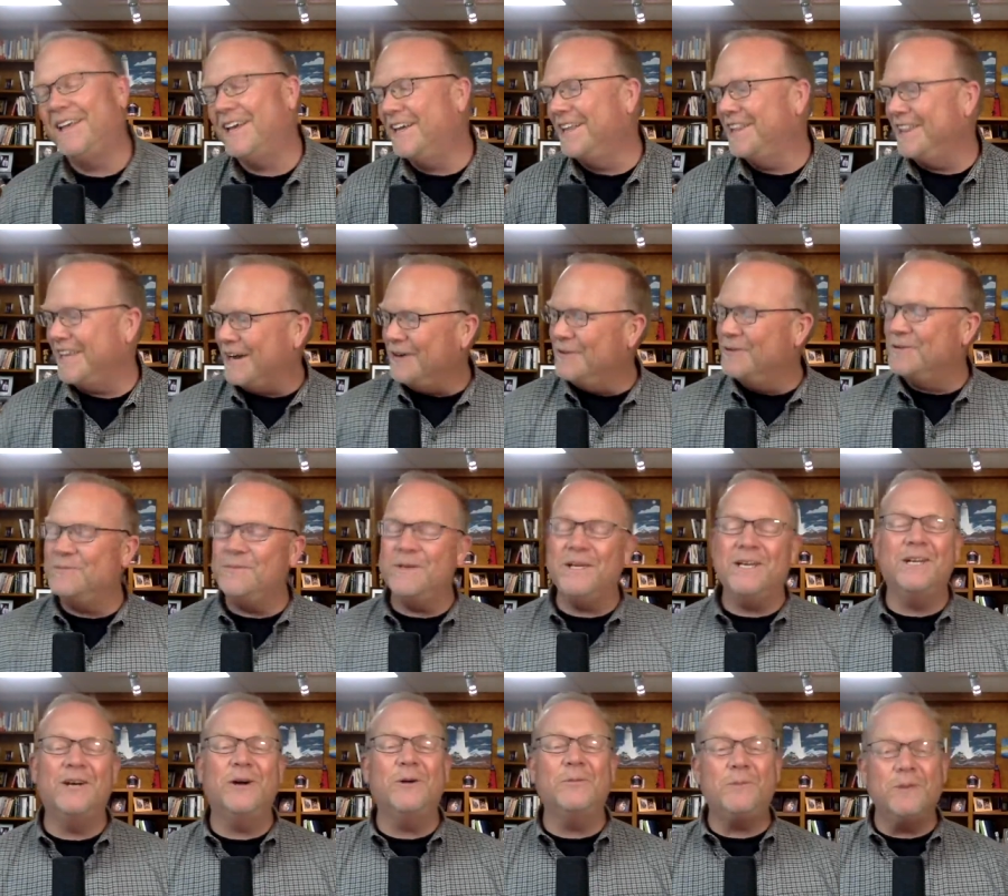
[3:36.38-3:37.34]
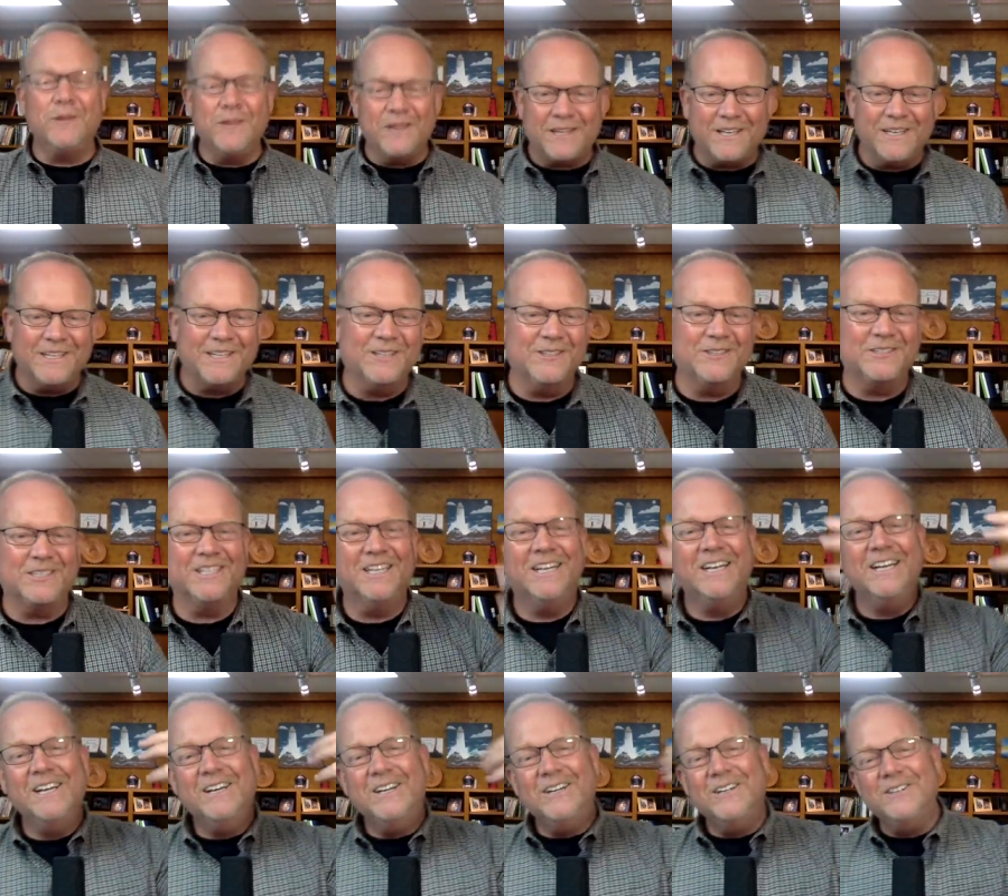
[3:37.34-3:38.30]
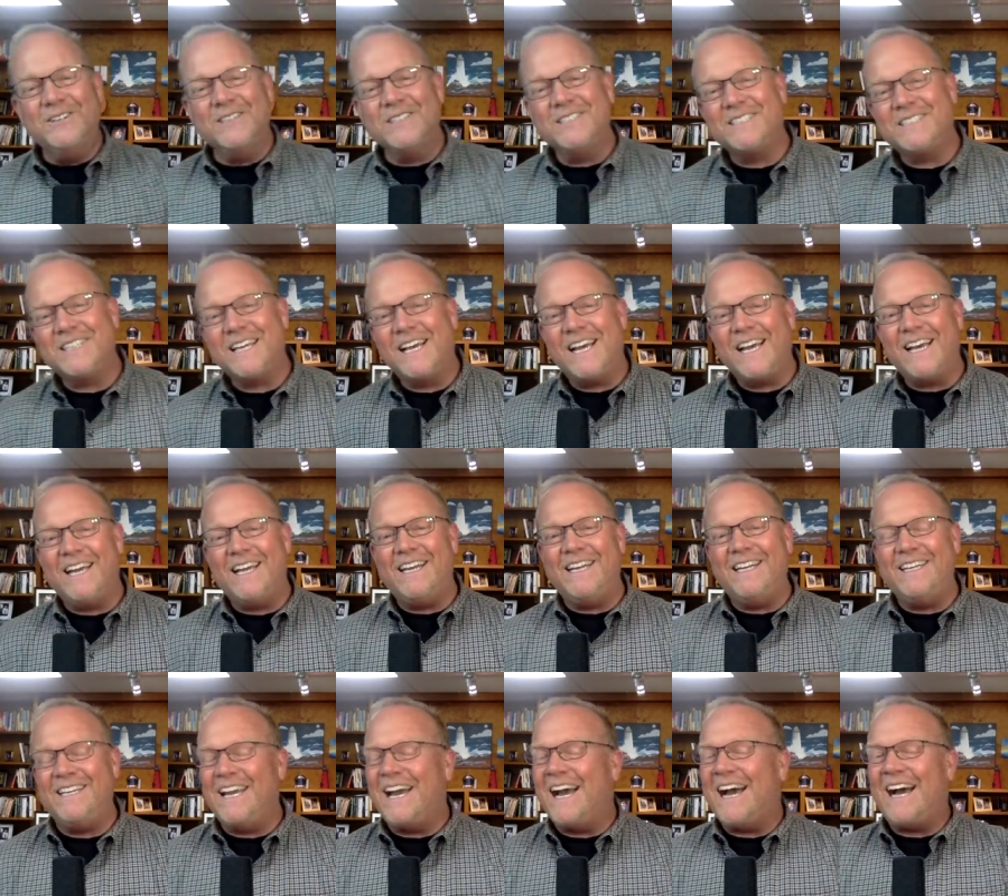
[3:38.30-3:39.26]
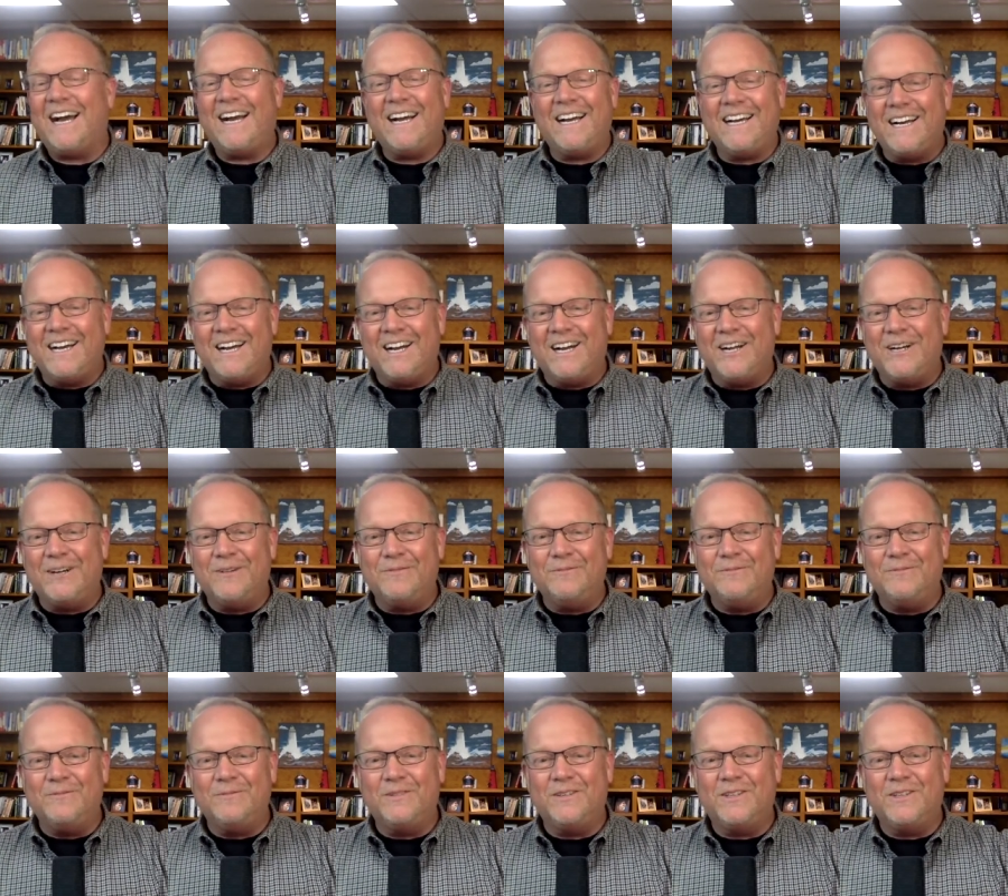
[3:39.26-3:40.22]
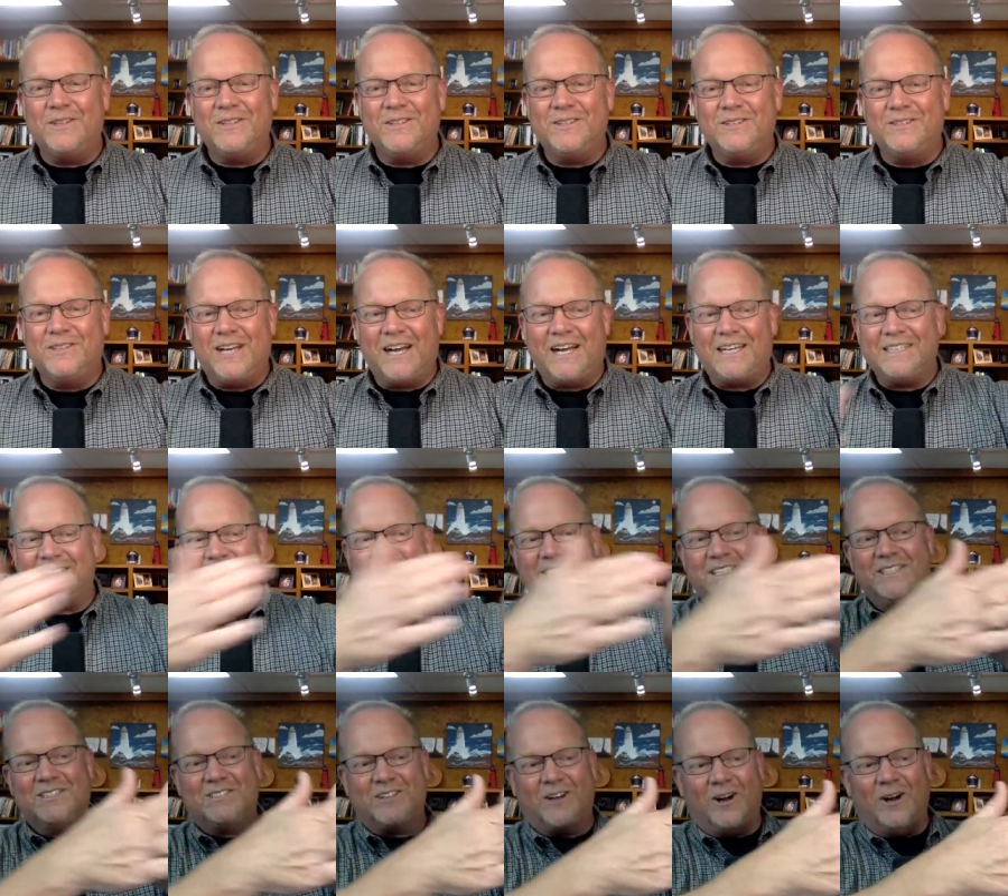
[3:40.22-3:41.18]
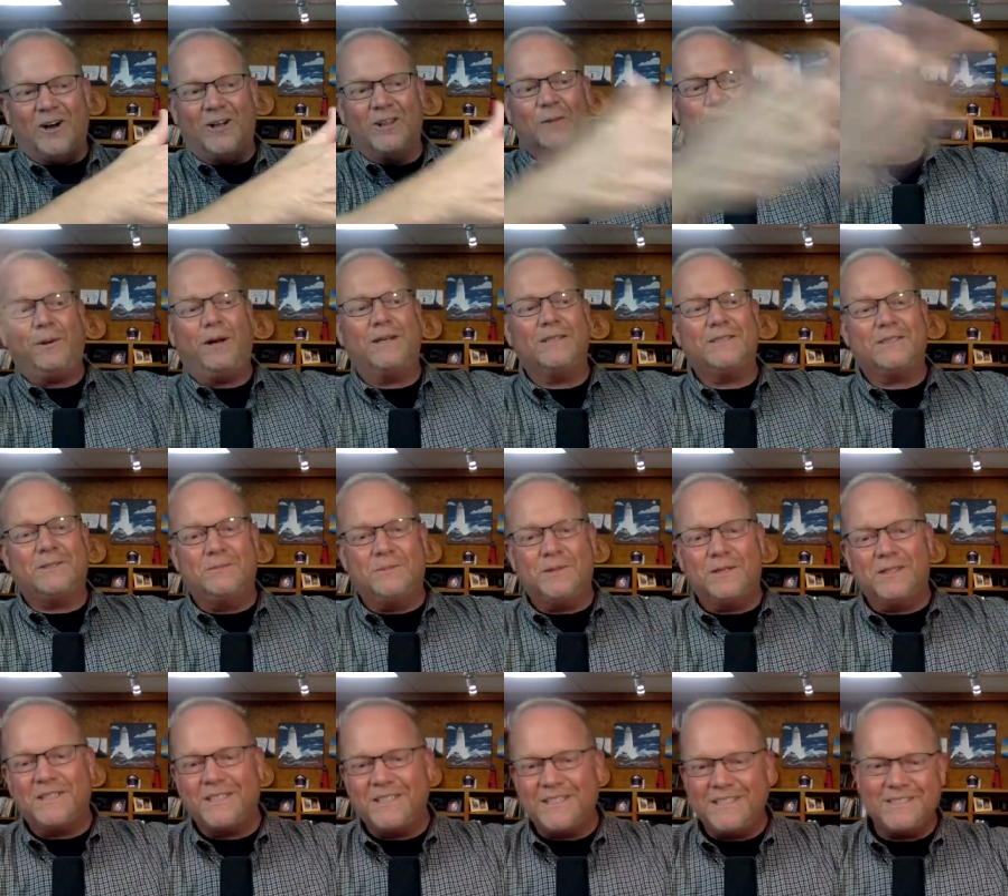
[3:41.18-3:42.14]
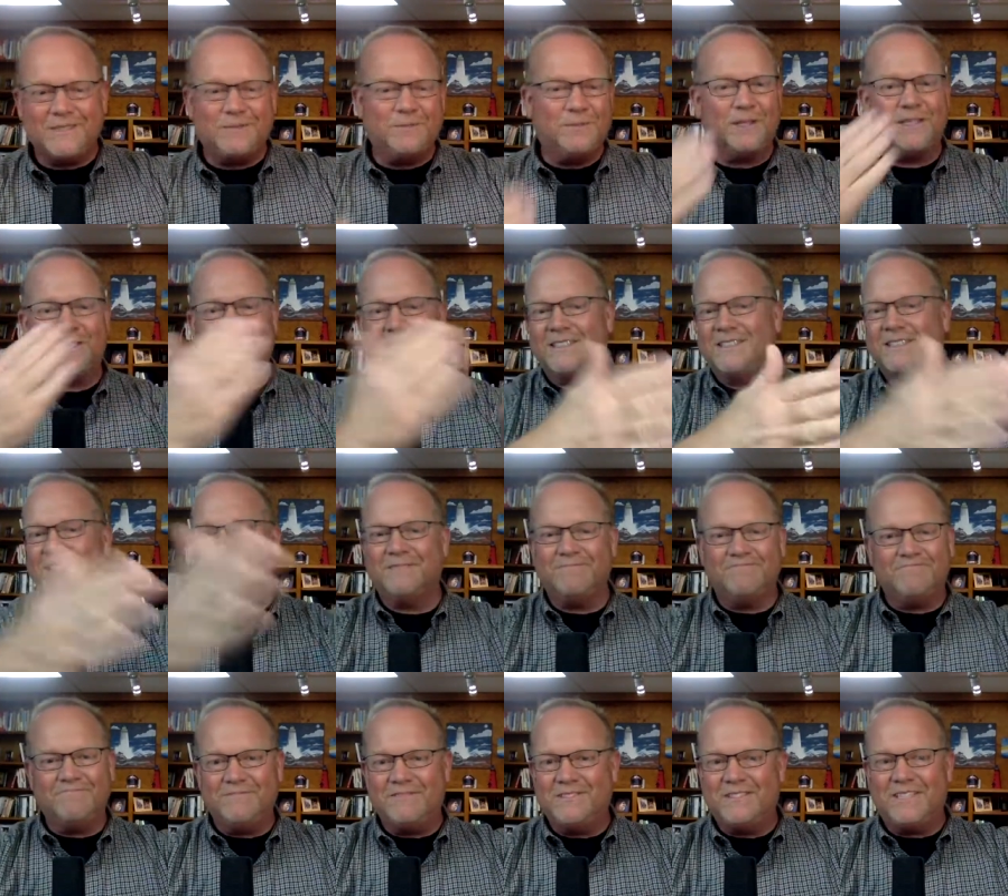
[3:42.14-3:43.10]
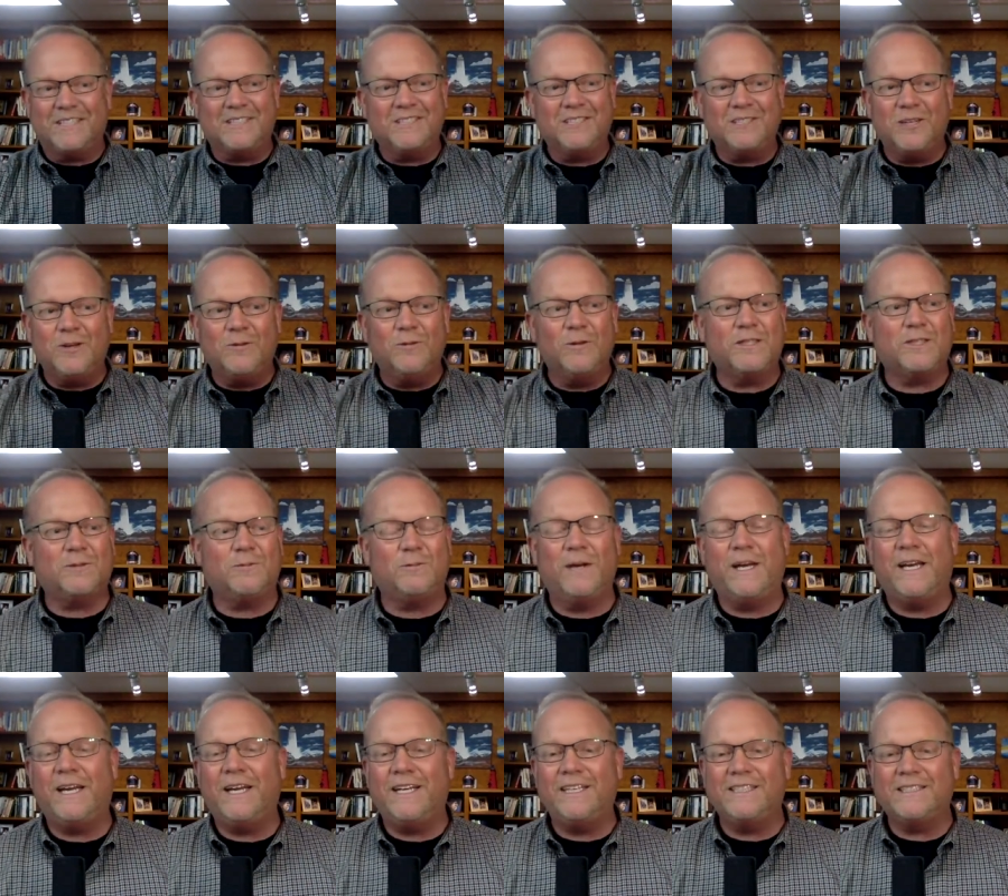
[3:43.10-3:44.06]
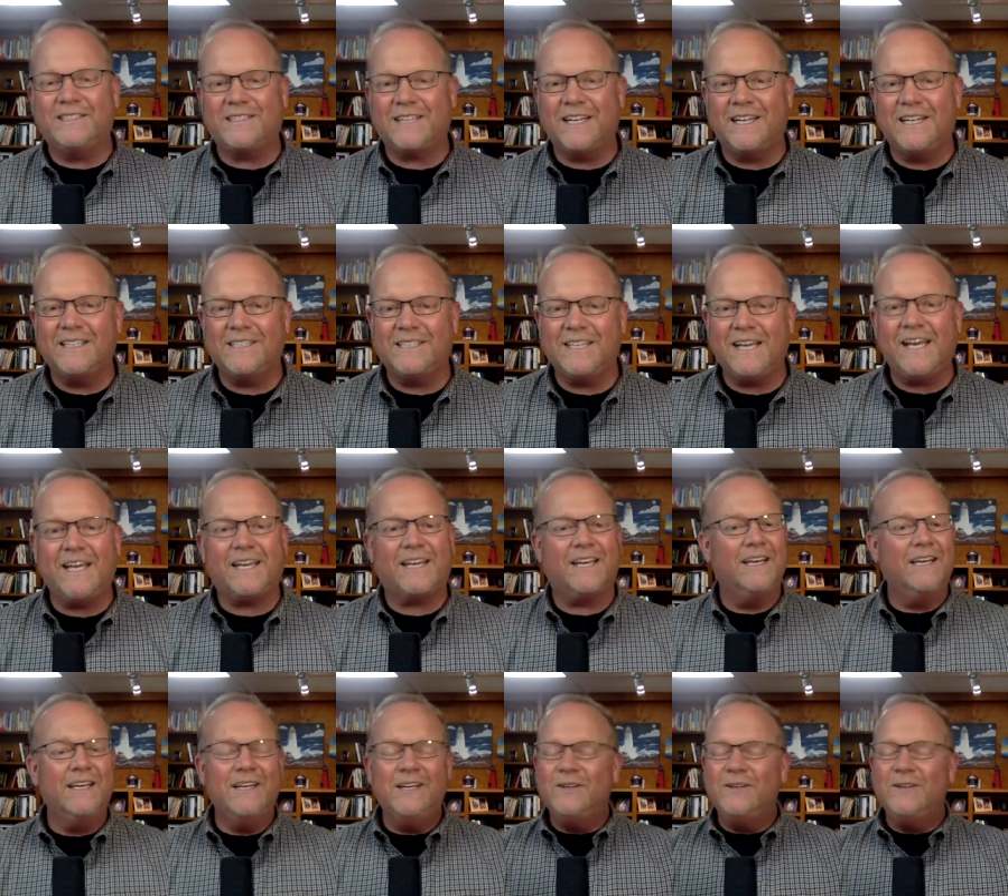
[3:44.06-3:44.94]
that would be an open theologian who would say, yeah, um, God sees all the possibilities, but doesn't doesn't know which way it's going to take.